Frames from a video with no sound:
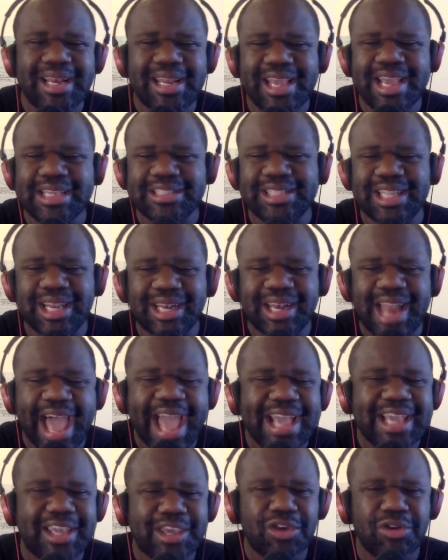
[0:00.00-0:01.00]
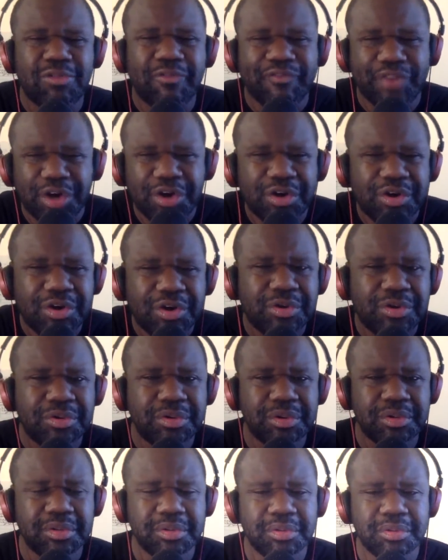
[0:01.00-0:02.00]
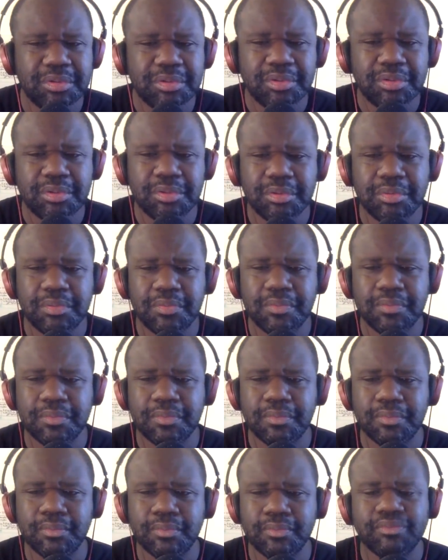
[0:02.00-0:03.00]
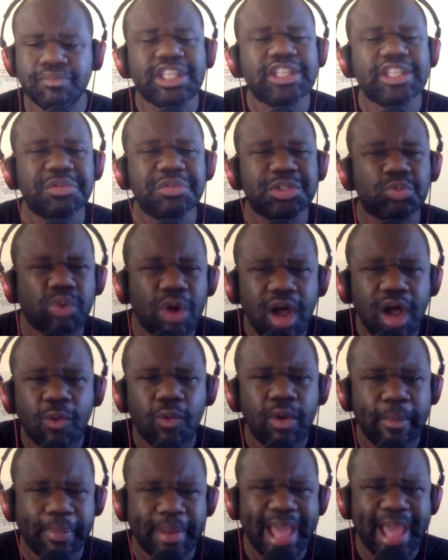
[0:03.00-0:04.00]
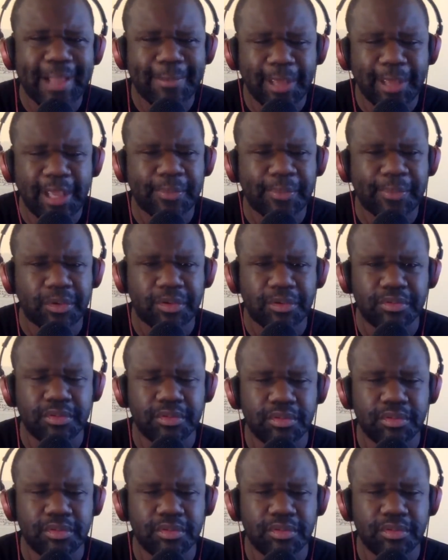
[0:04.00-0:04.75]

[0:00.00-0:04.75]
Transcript: needs to like you, fool. This was wrong with black people.